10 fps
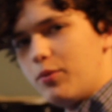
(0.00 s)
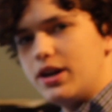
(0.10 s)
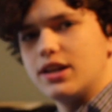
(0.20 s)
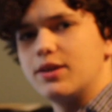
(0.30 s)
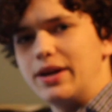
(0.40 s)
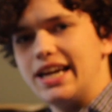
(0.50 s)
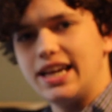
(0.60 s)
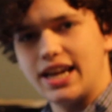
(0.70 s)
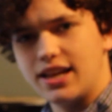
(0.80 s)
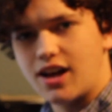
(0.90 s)
we didn't
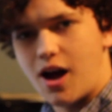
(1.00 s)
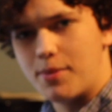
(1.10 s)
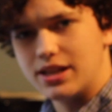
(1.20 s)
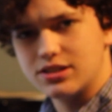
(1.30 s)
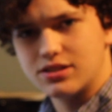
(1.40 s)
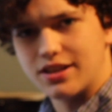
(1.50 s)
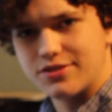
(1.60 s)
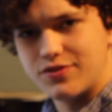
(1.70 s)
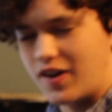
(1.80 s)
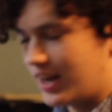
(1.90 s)
get any comments.
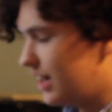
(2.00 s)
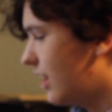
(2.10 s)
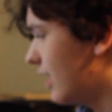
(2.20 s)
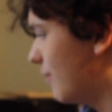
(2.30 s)
That's fine.